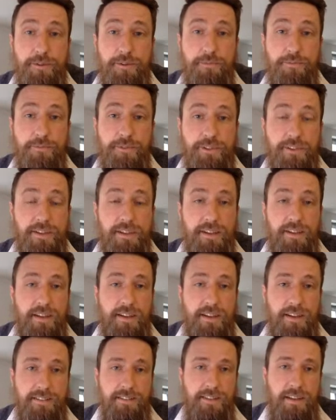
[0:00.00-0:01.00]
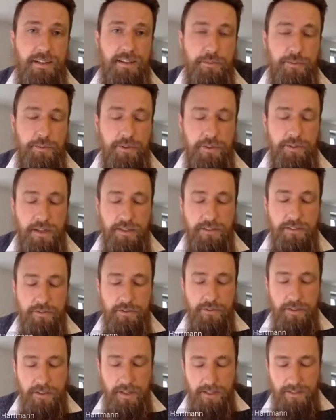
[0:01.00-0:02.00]
comfort as an
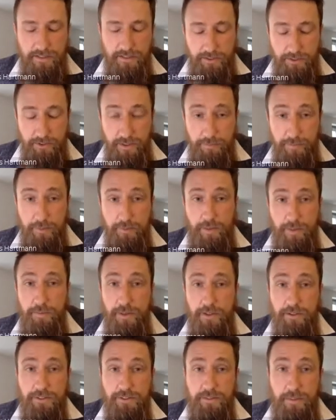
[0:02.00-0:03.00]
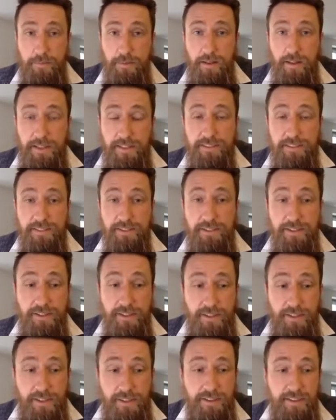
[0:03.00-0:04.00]
uninterruptible power supply. So
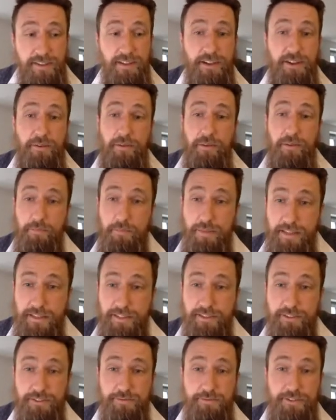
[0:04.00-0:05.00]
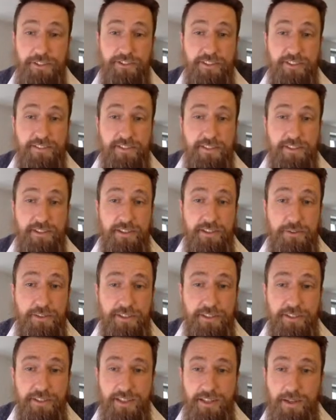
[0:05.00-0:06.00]
plenty of features
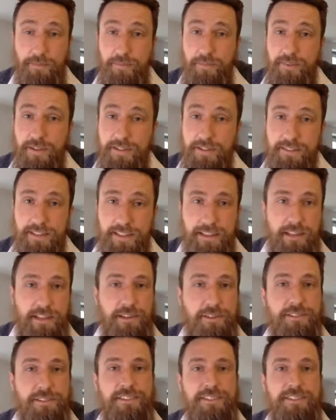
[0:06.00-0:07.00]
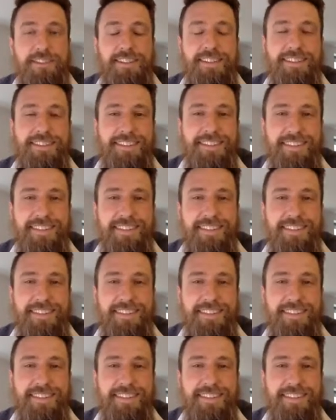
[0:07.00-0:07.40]
included. Let's take a closer look.